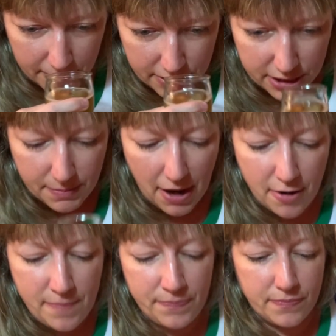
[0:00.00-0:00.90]

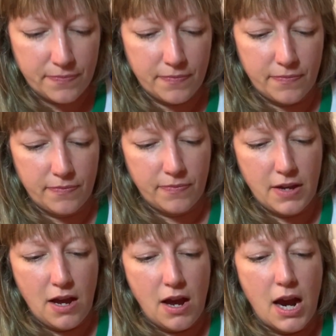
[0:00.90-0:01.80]
smell.
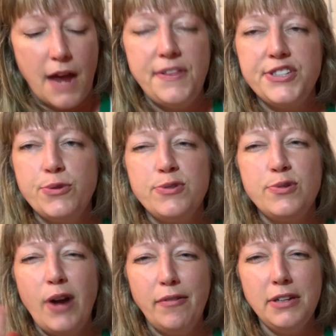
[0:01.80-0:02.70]
And then since they're
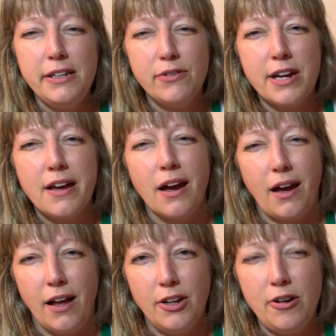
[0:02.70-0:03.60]
not really looking at
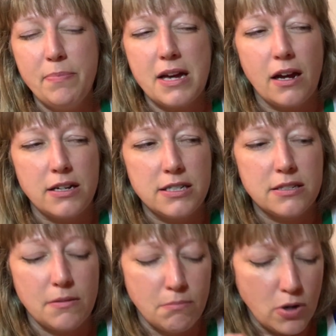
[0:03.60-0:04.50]
color, because
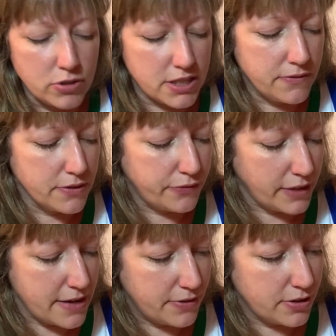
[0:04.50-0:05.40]
most of the
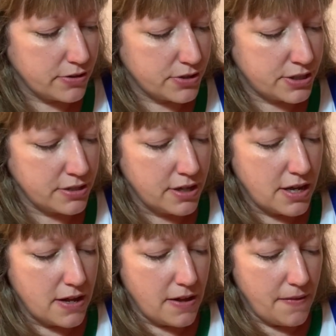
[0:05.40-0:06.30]
flavors
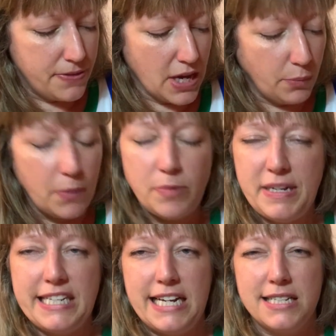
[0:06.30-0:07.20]
that we would be
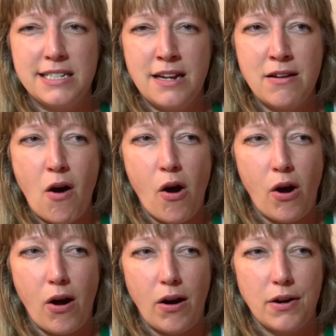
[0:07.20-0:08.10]
tasting
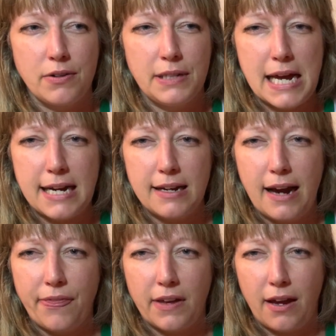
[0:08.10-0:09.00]
are like
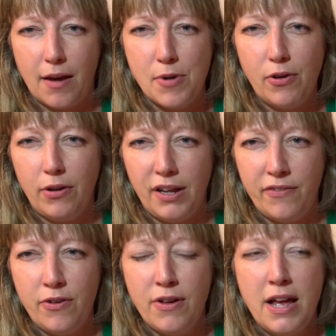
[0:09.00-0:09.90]
at the chemical
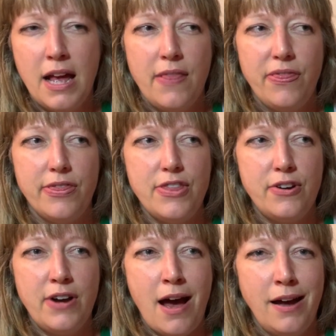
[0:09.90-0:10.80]
level, they're
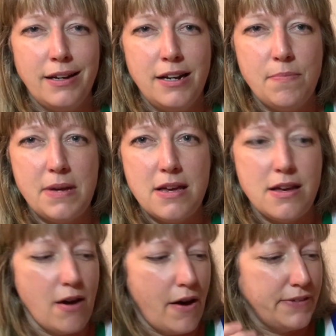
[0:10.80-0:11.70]
not going to
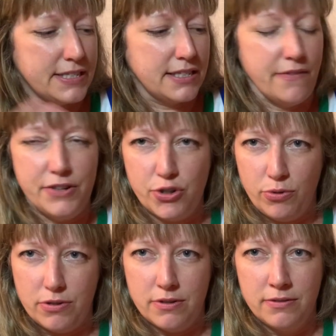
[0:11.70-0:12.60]
be obviously
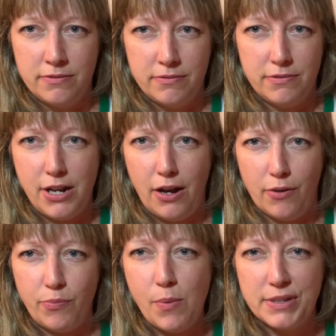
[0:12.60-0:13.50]
visual, you know,
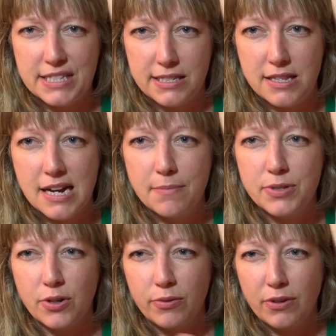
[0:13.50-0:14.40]
we wouldn't see them.
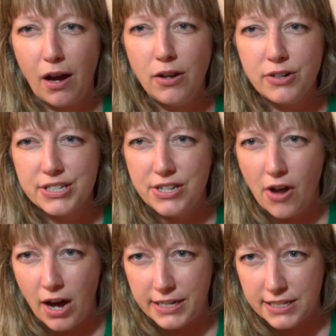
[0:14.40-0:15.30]
So color is
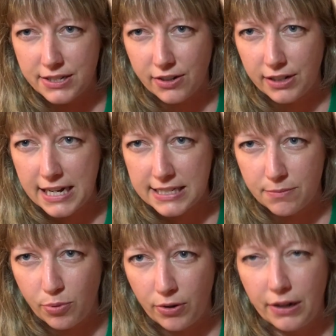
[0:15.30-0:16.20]
not necessarily as
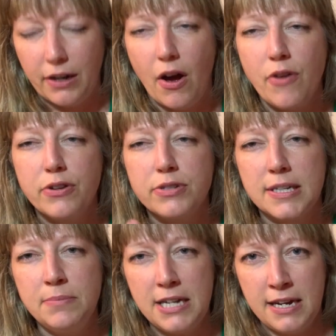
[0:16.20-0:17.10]
important. Although
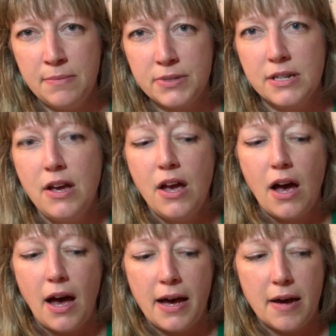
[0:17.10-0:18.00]
sometimes
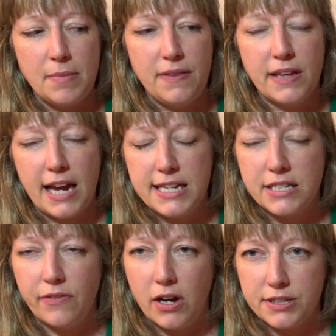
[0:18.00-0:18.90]
in the case
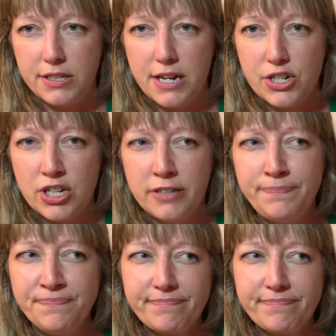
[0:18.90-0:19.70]
of oxidation,